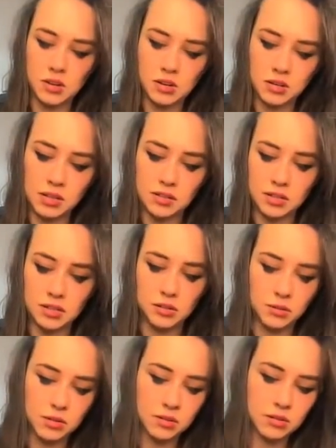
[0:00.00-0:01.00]
That's a good
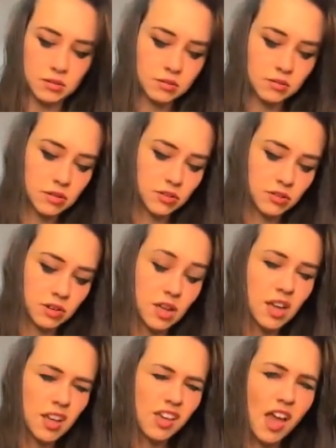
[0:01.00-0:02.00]
one. Strategy.
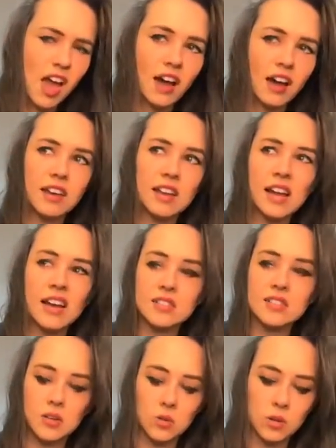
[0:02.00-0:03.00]
Yeah, Ilan is a
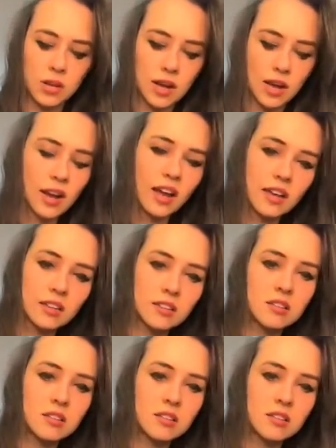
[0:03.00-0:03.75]
cool guy. I like it.